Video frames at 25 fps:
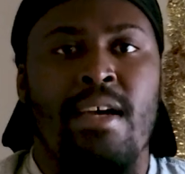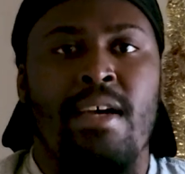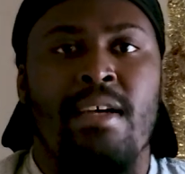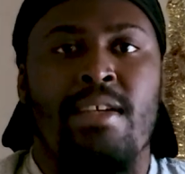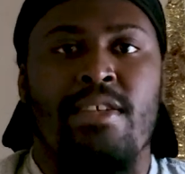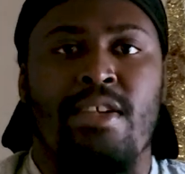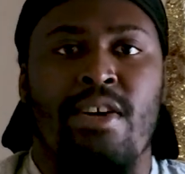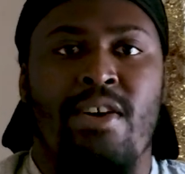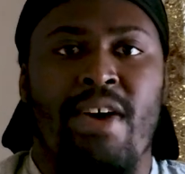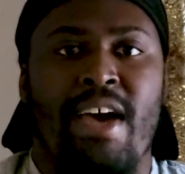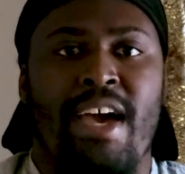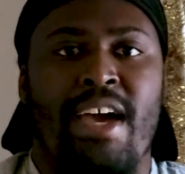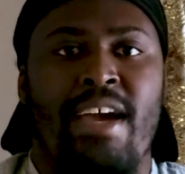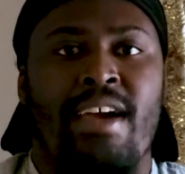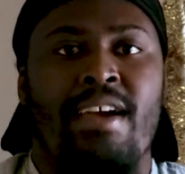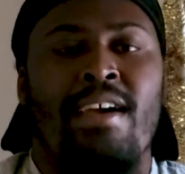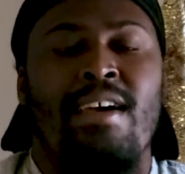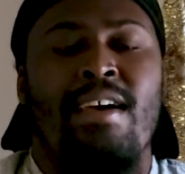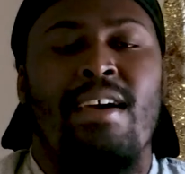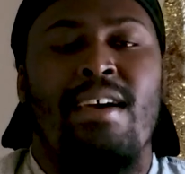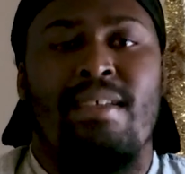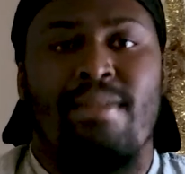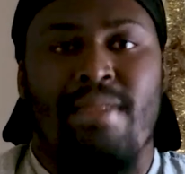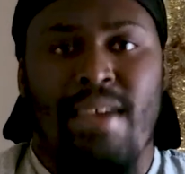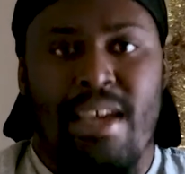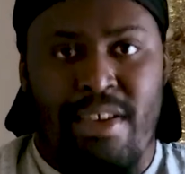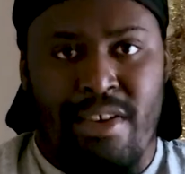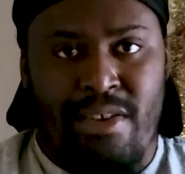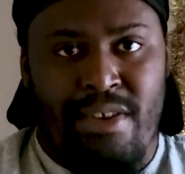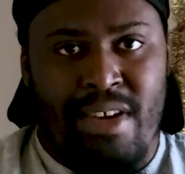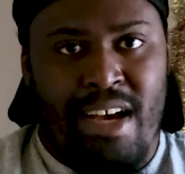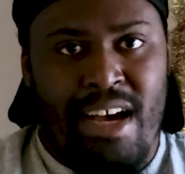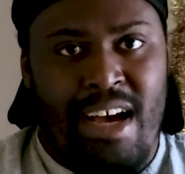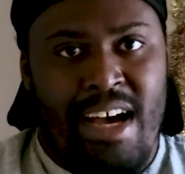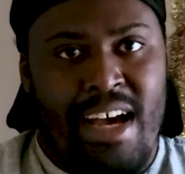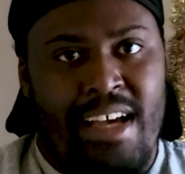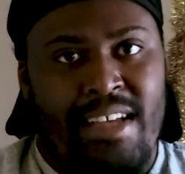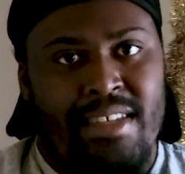So hey, thank you
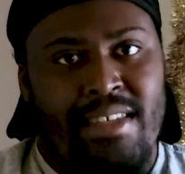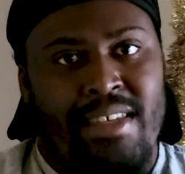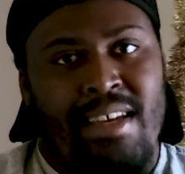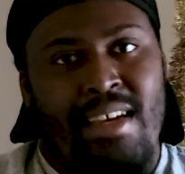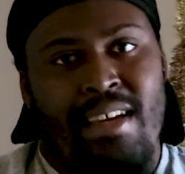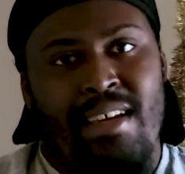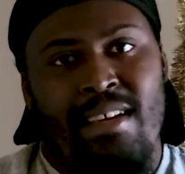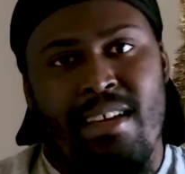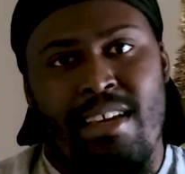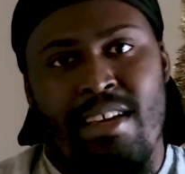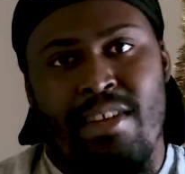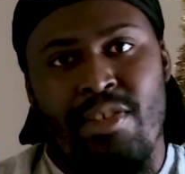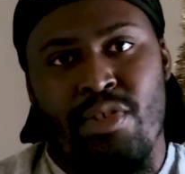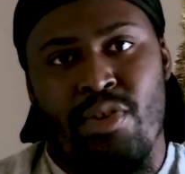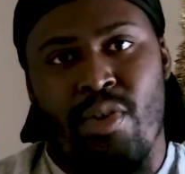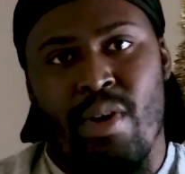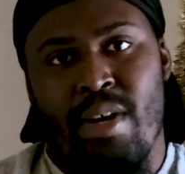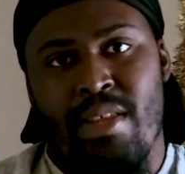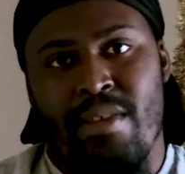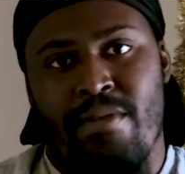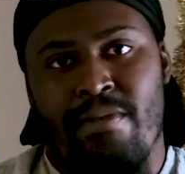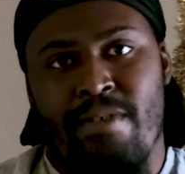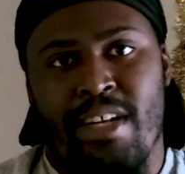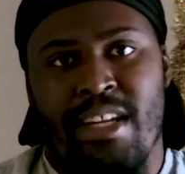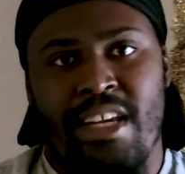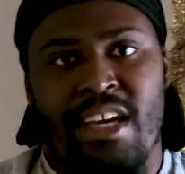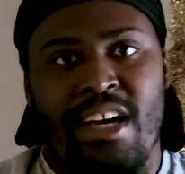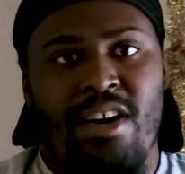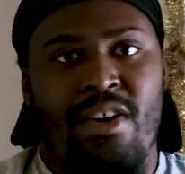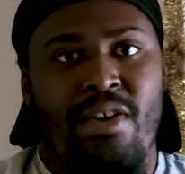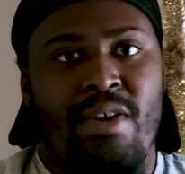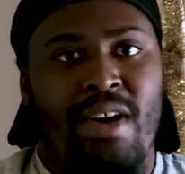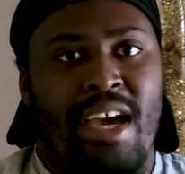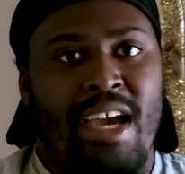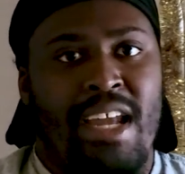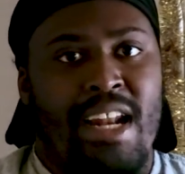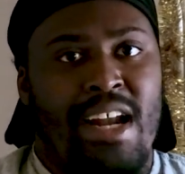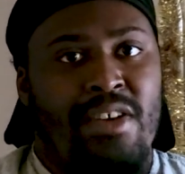guys. Enjoy the
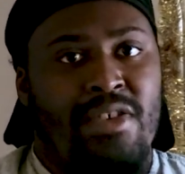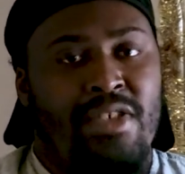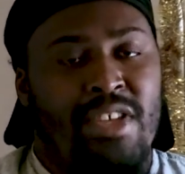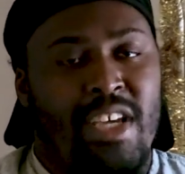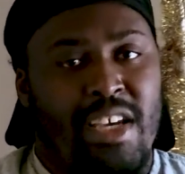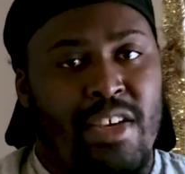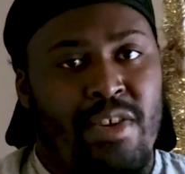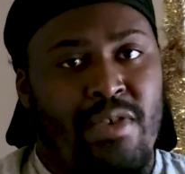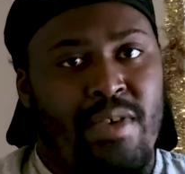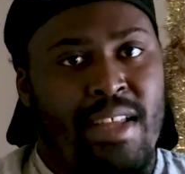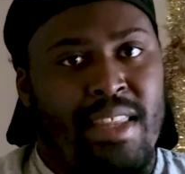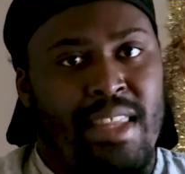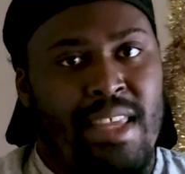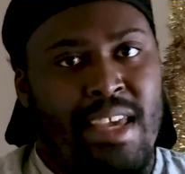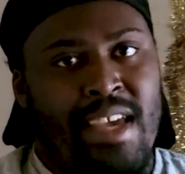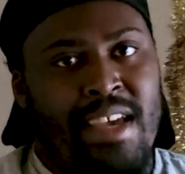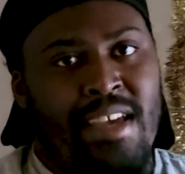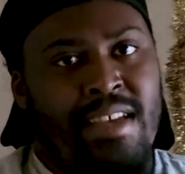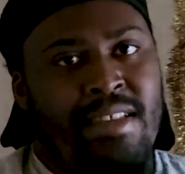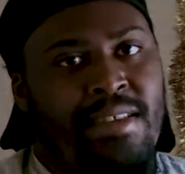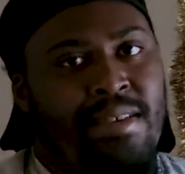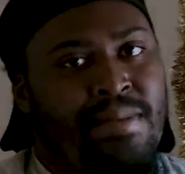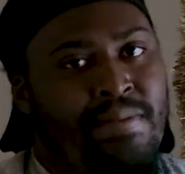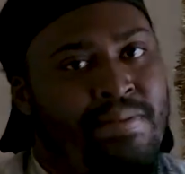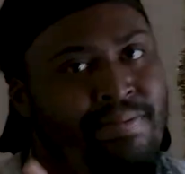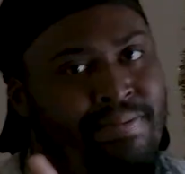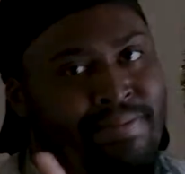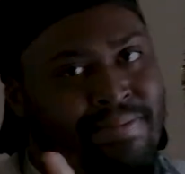video and I'll check you at the end.